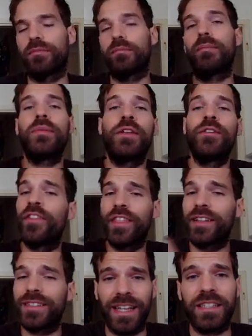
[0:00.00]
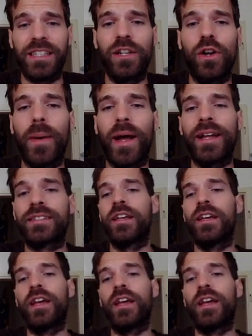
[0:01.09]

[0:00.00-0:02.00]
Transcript: maybe even the 10 kilobytes,